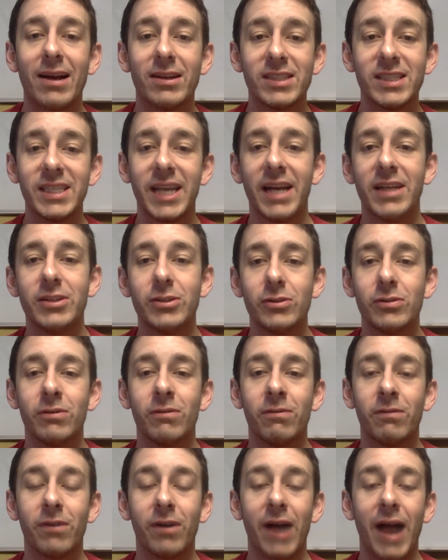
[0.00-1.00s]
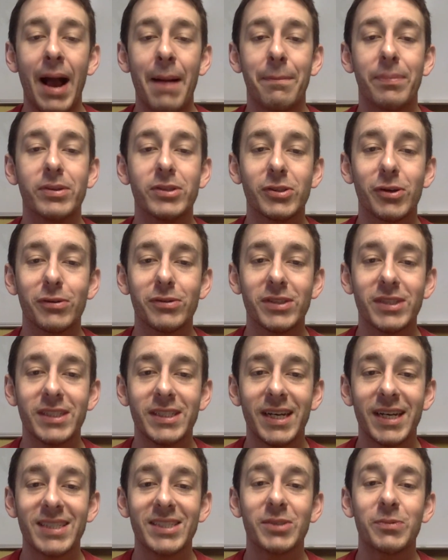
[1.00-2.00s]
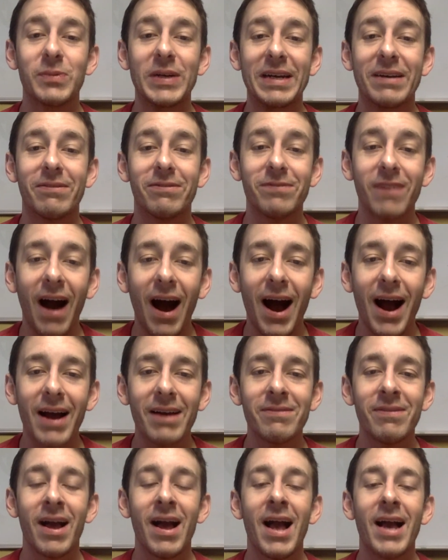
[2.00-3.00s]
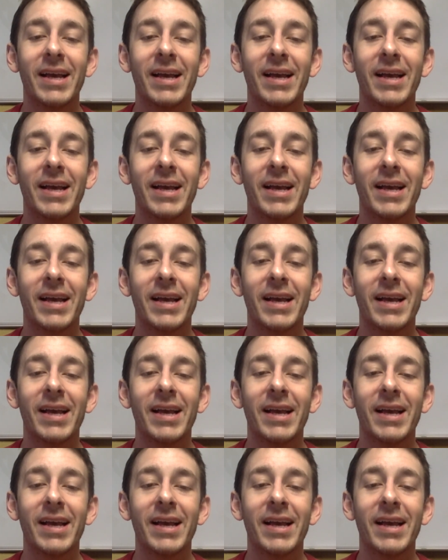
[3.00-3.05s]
Stay tuned for episode 6, week 5.